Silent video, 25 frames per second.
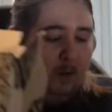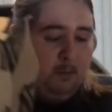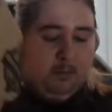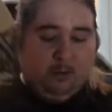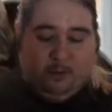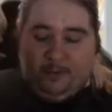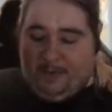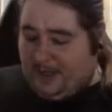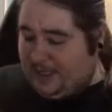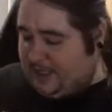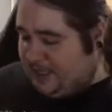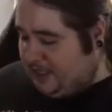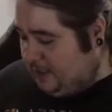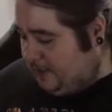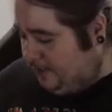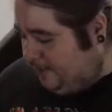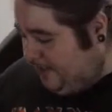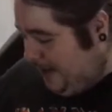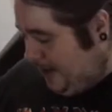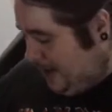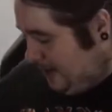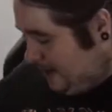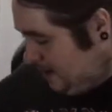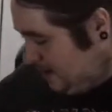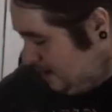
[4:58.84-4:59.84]
We're missing a
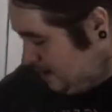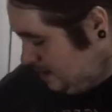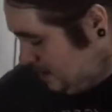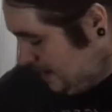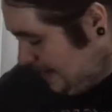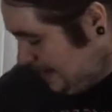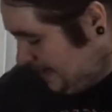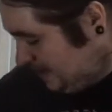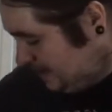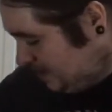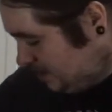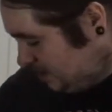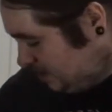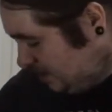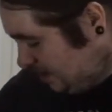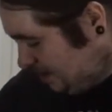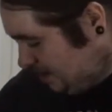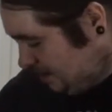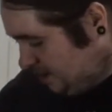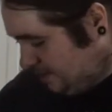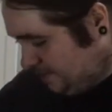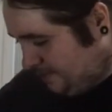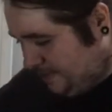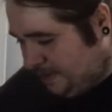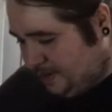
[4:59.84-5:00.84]
beer, ladies and
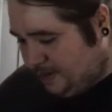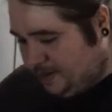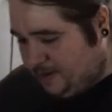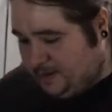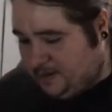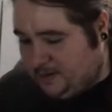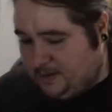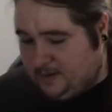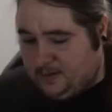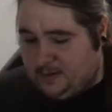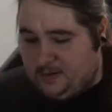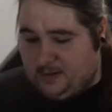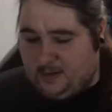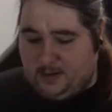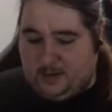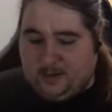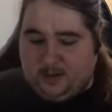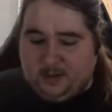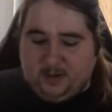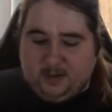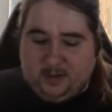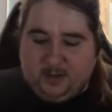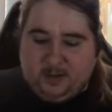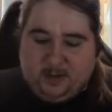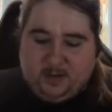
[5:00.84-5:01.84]
gentlemen.
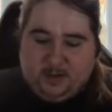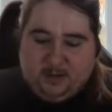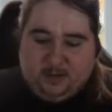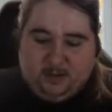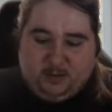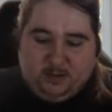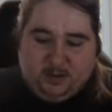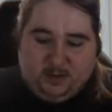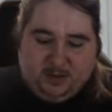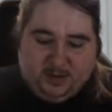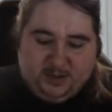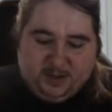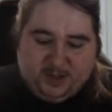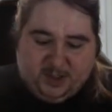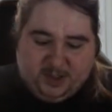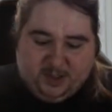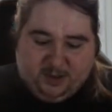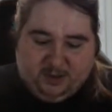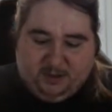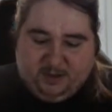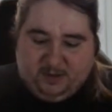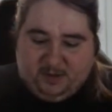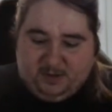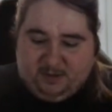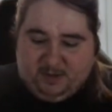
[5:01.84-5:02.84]
1,
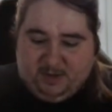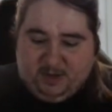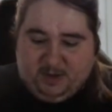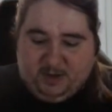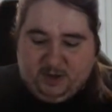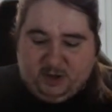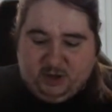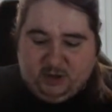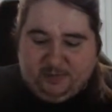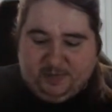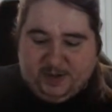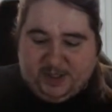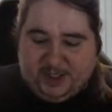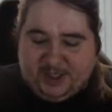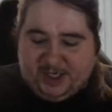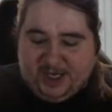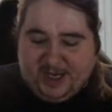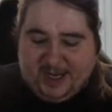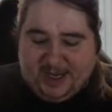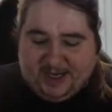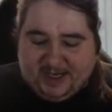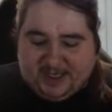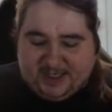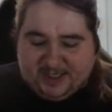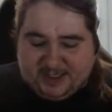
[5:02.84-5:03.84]
2, 3. There should be
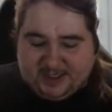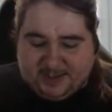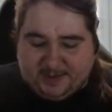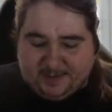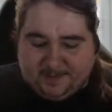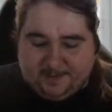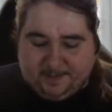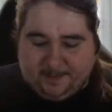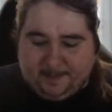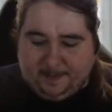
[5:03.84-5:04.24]
six.